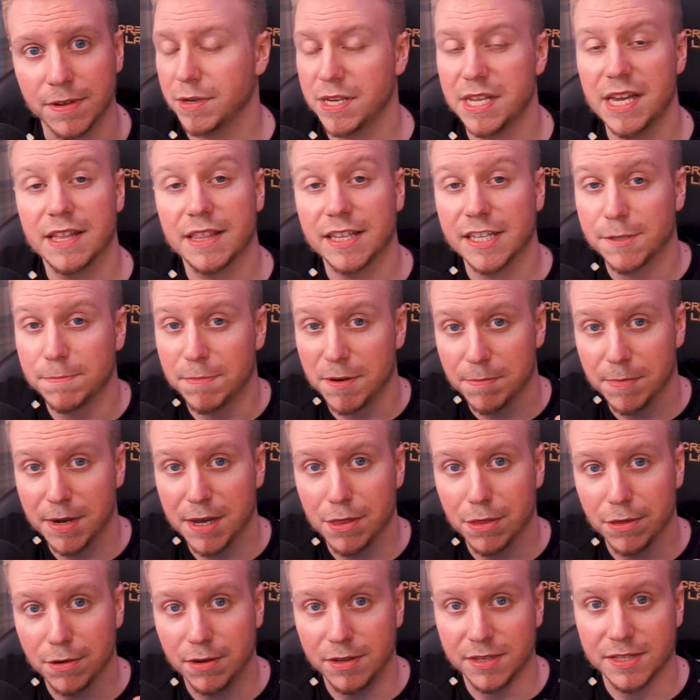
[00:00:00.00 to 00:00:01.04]
But yeah, that's been my
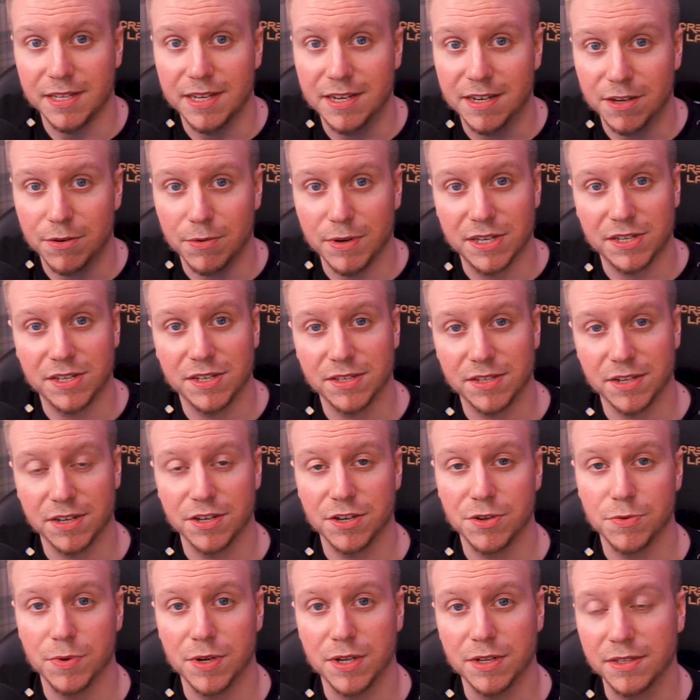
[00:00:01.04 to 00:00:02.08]
thoughts and questions on
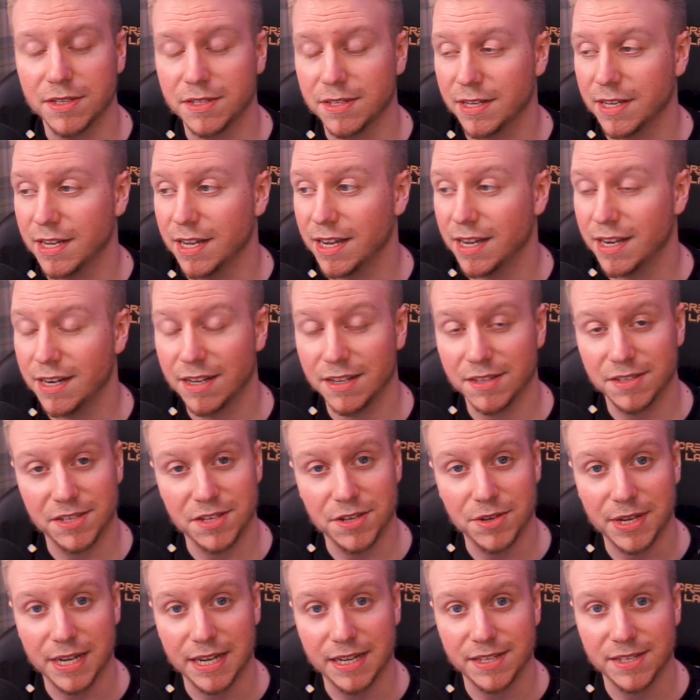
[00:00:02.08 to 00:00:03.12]
New World, and I'll see
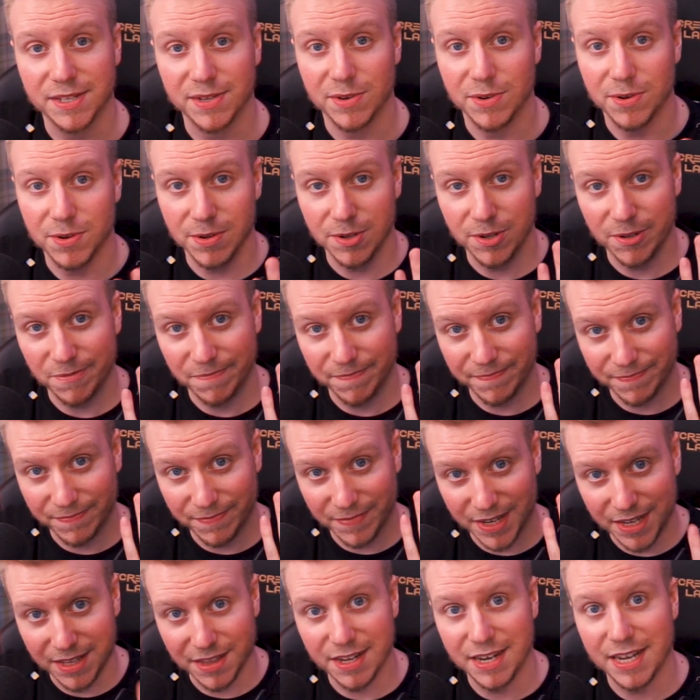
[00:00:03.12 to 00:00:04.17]
you guys all
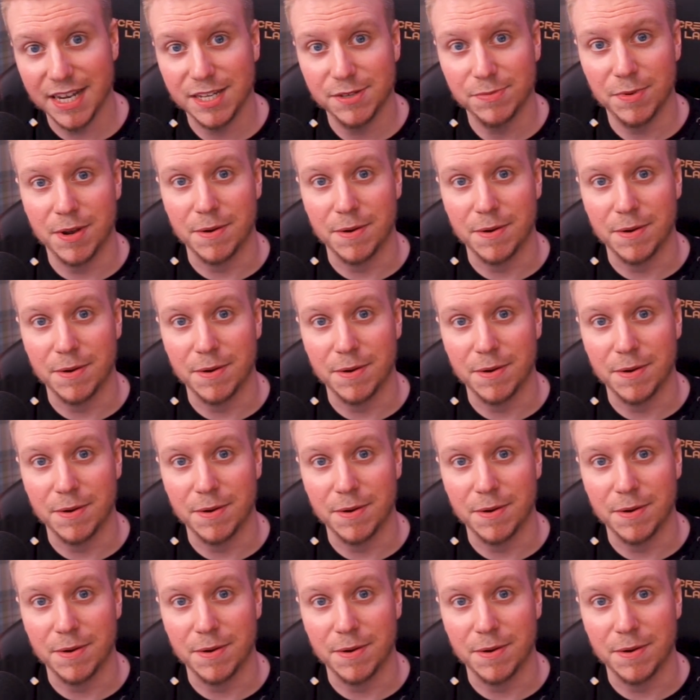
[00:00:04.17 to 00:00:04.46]
in the next